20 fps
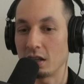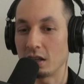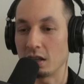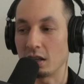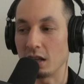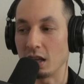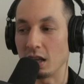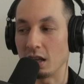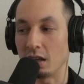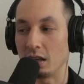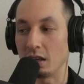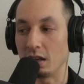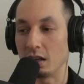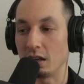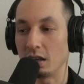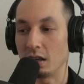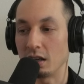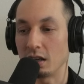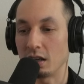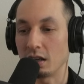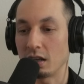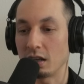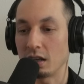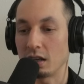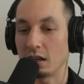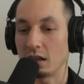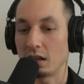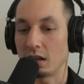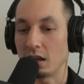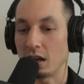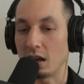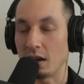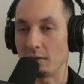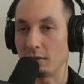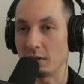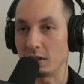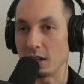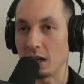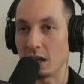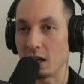then every
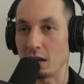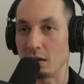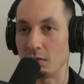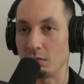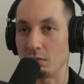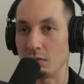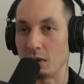time